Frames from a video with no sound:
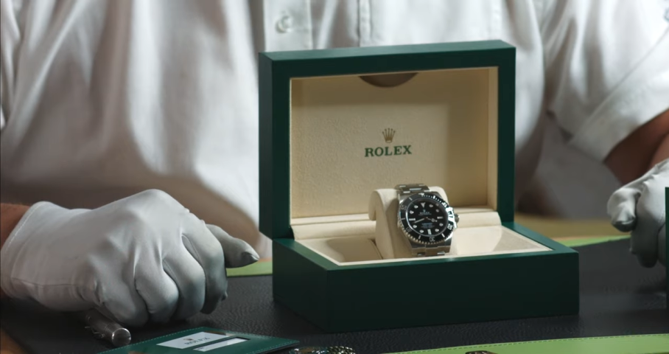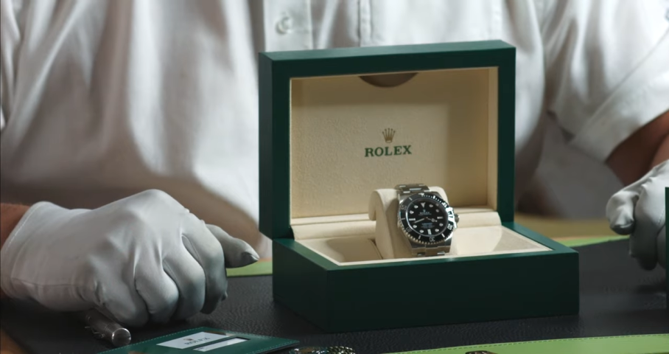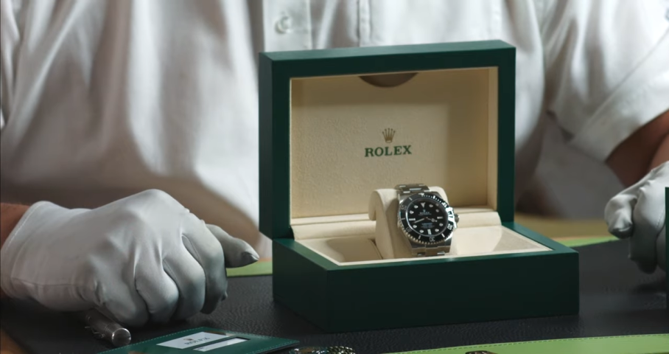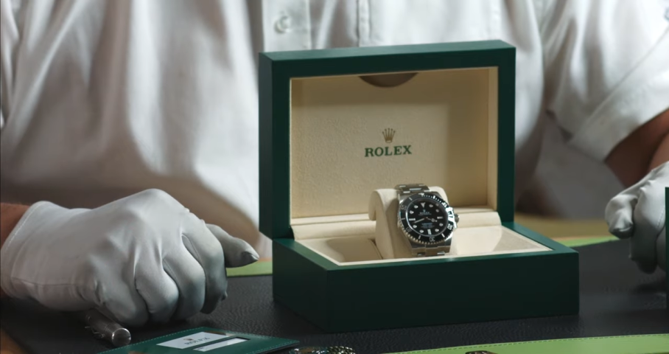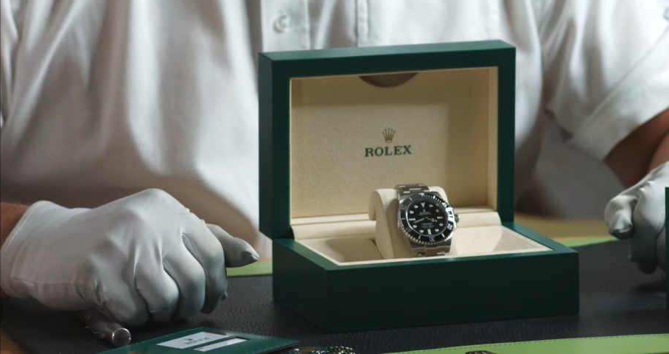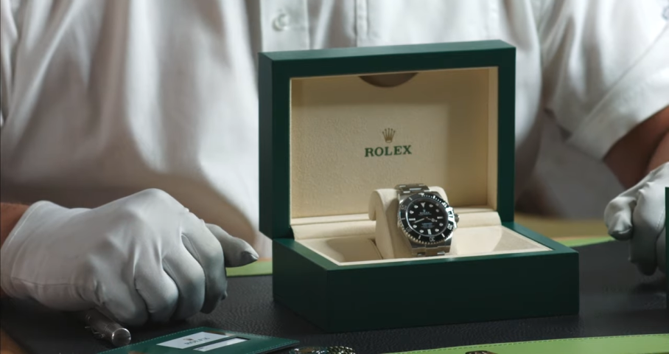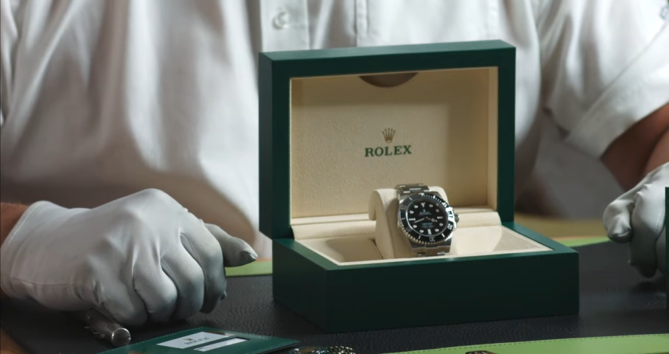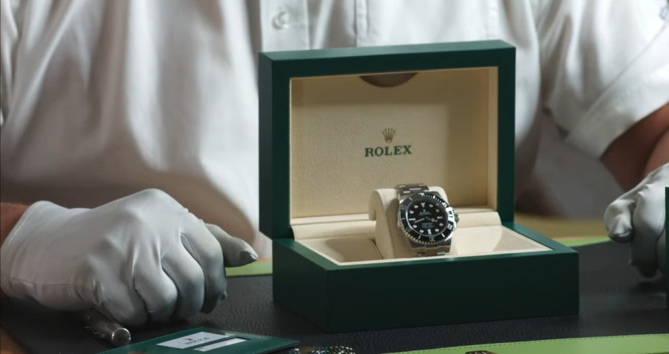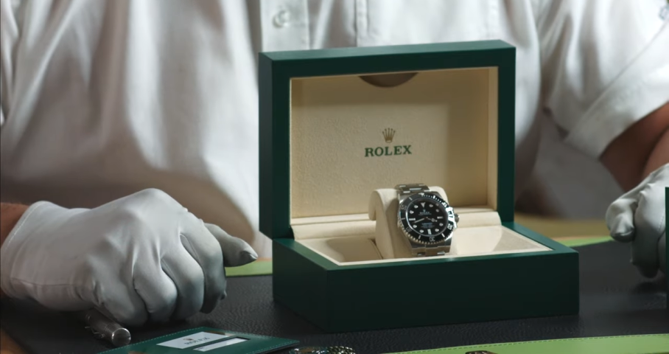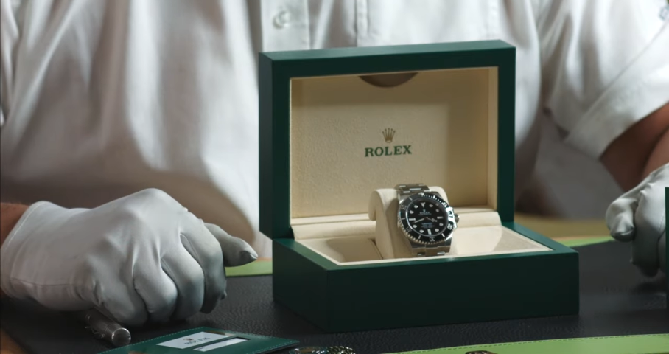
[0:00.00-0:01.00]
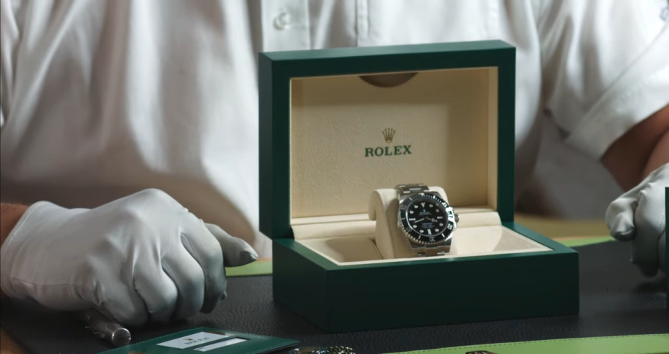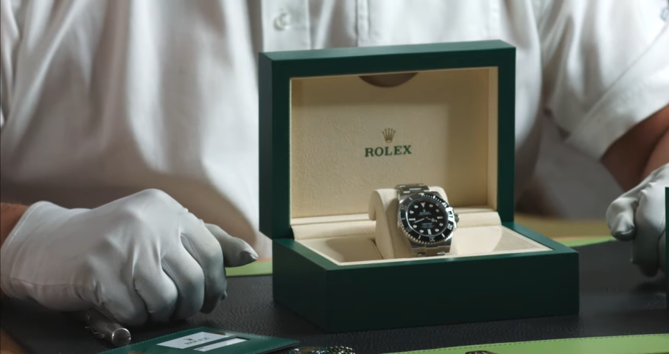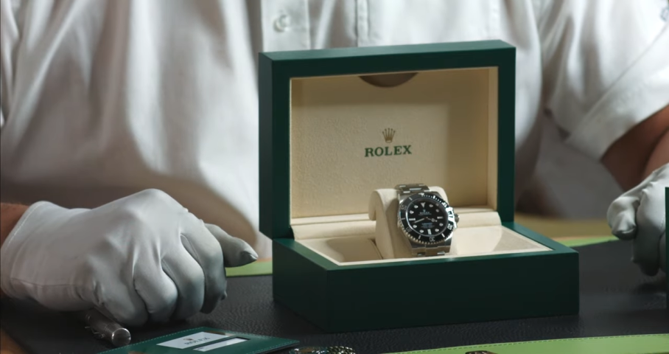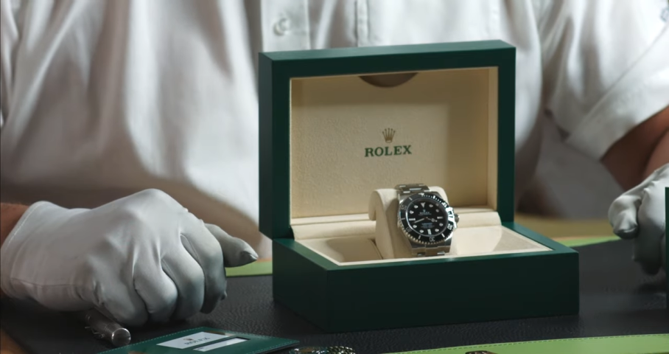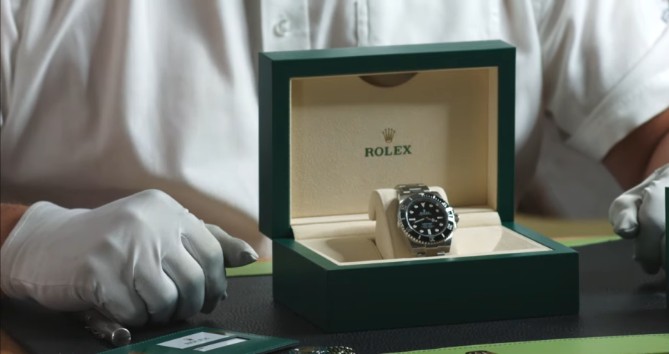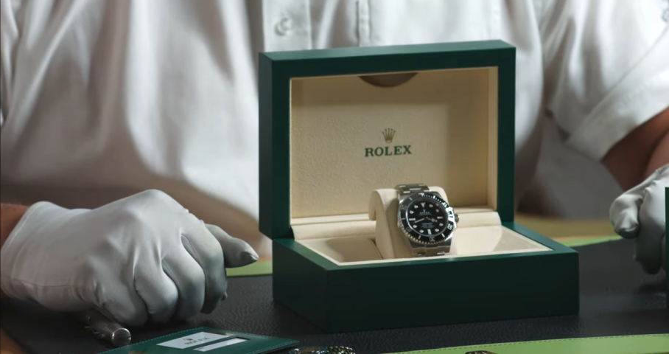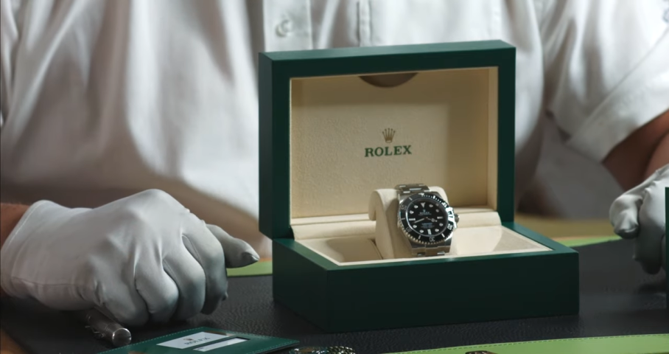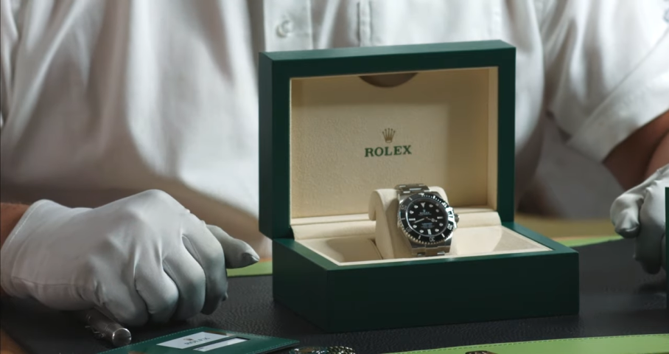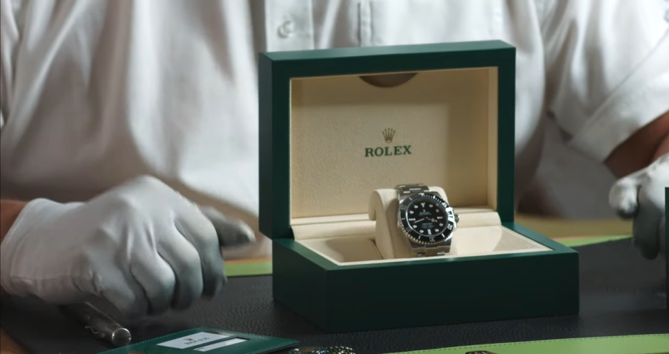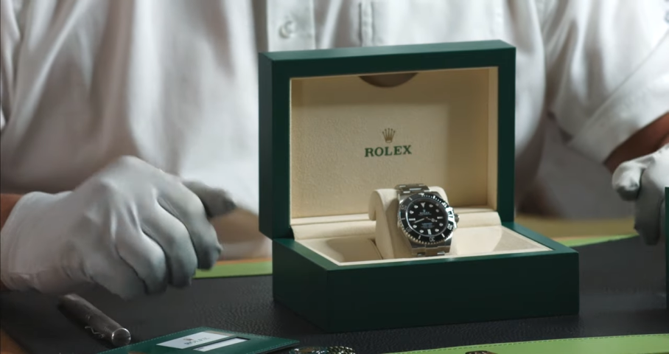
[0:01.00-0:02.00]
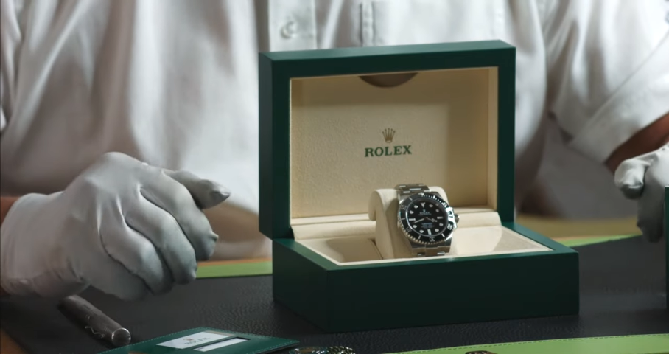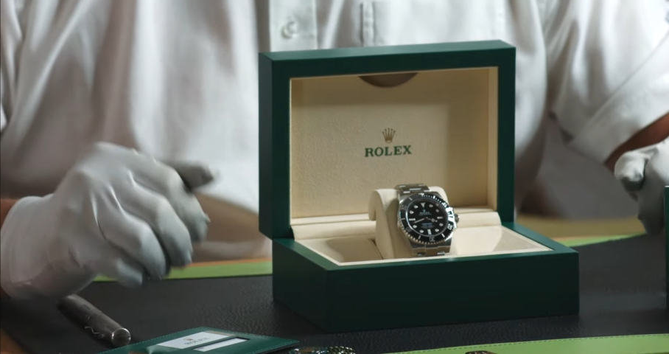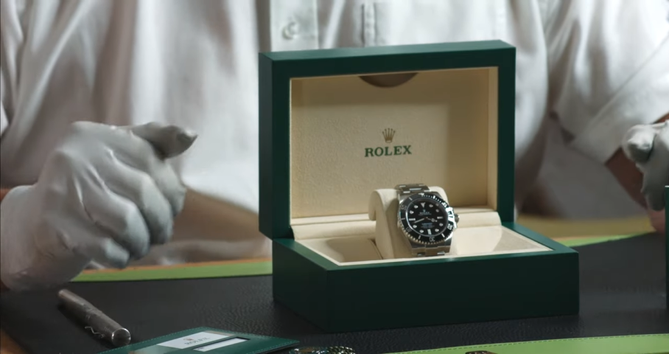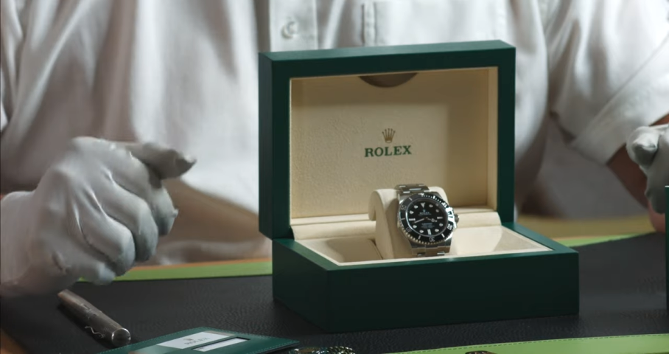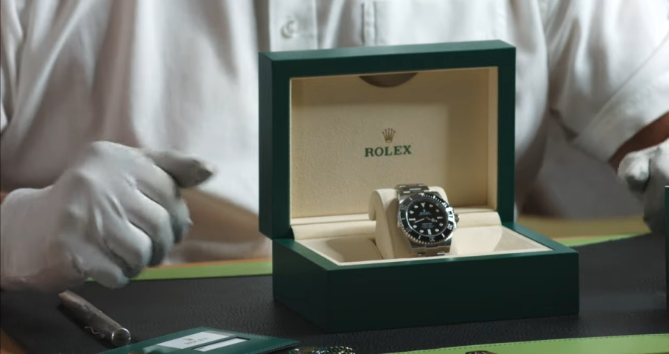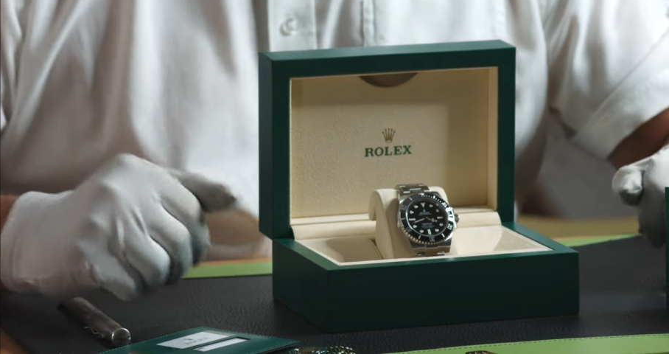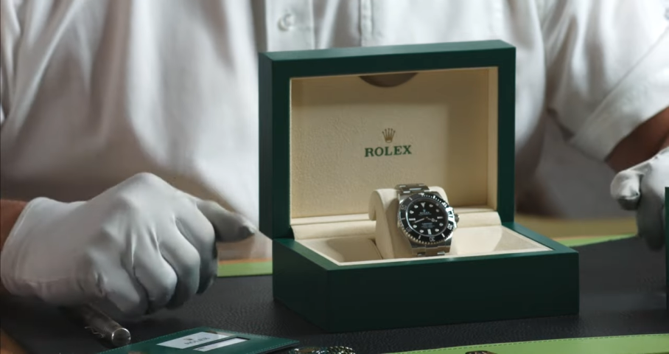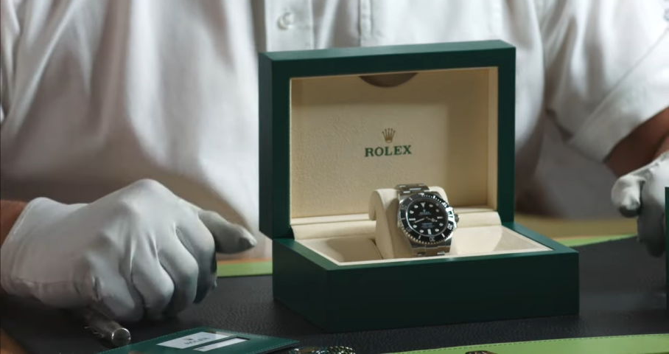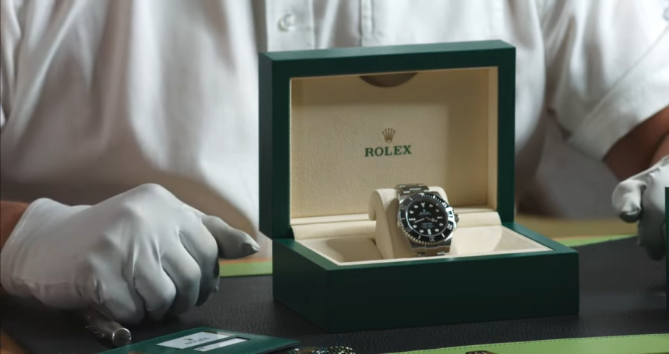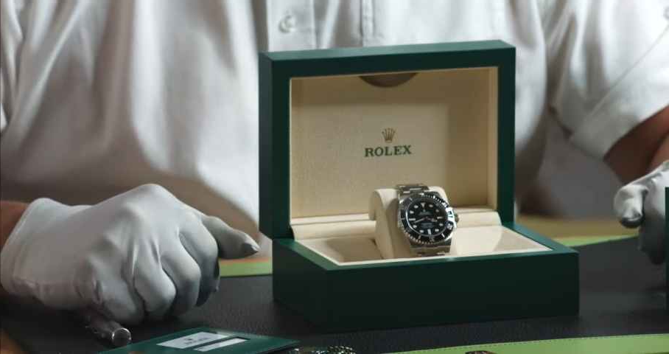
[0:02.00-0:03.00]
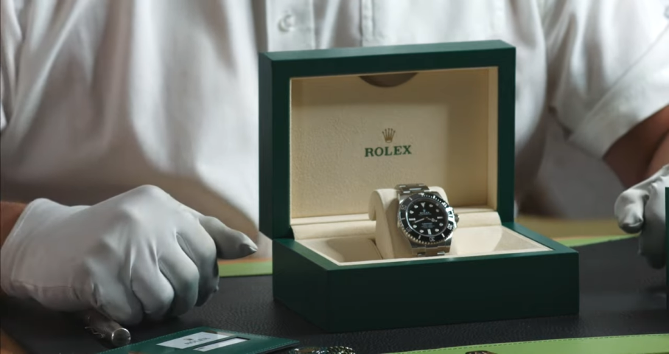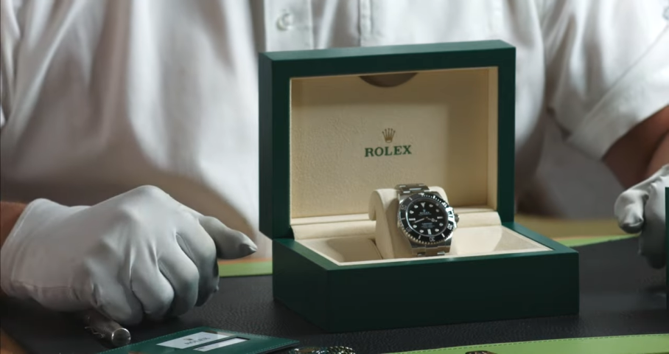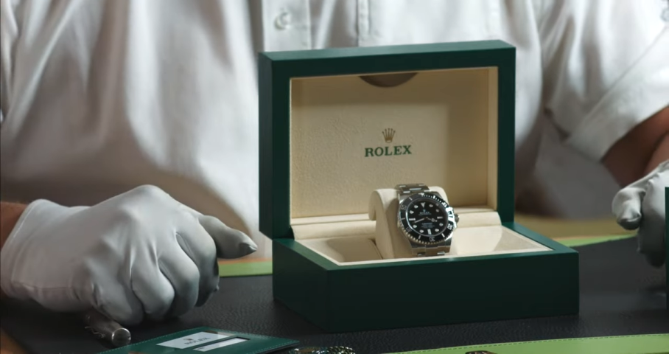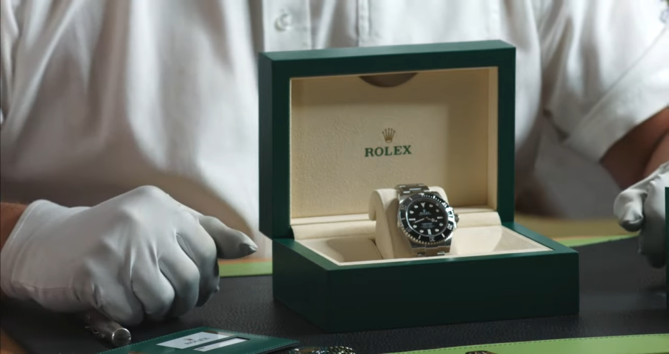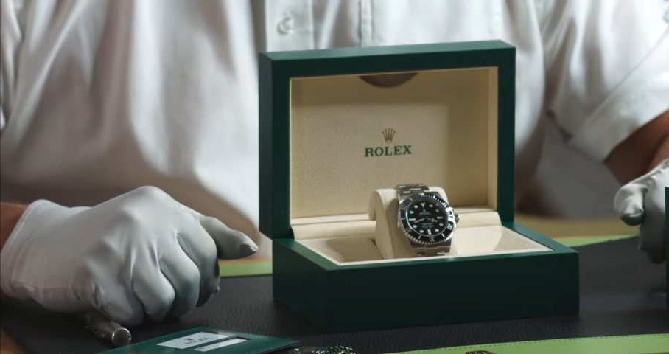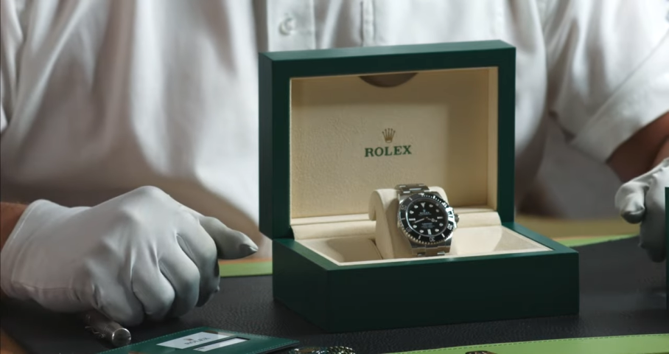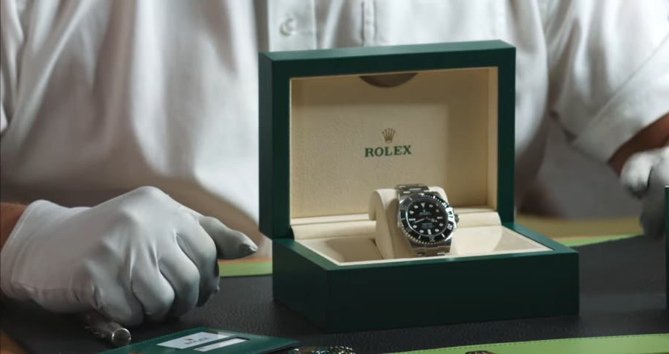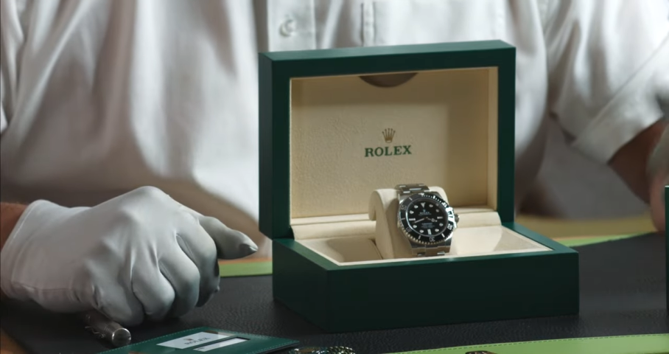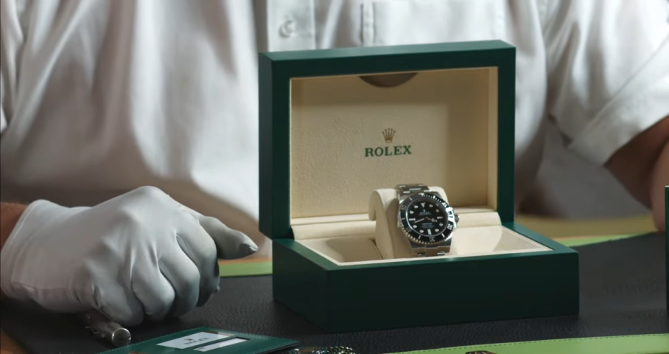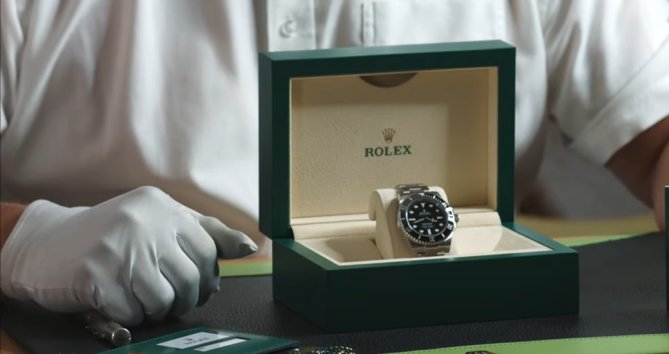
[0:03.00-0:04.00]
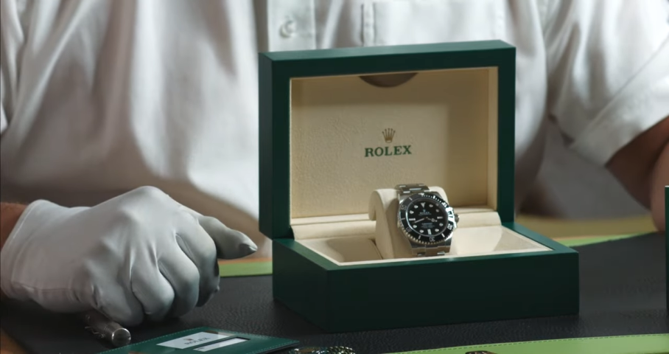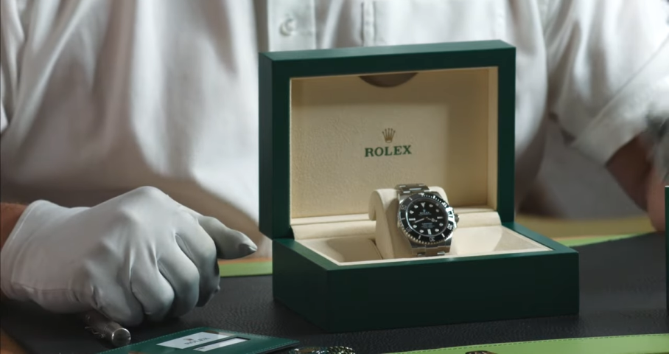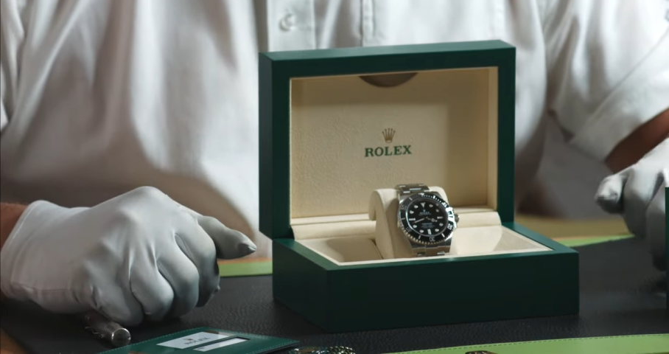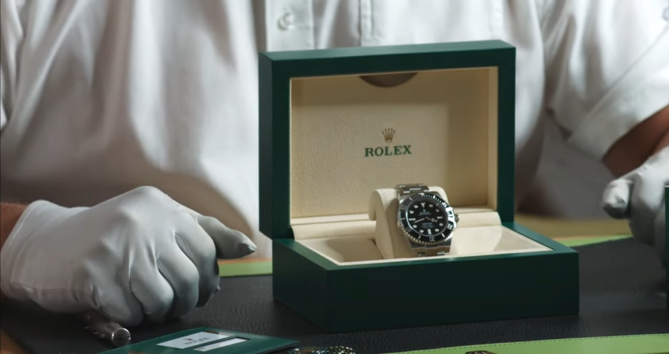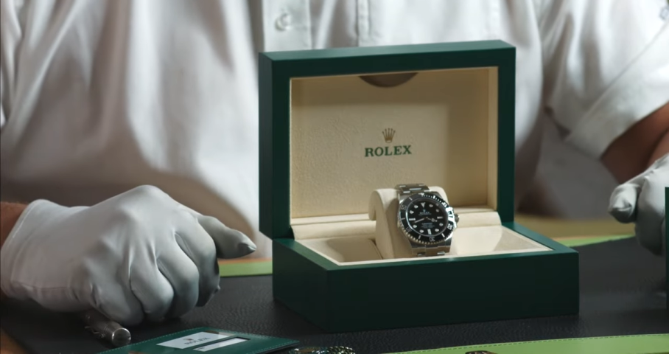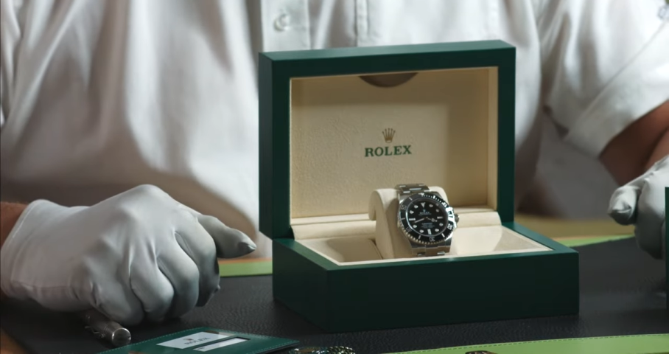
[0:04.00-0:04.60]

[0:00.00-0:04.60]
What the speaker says: [unreadable: no face in view]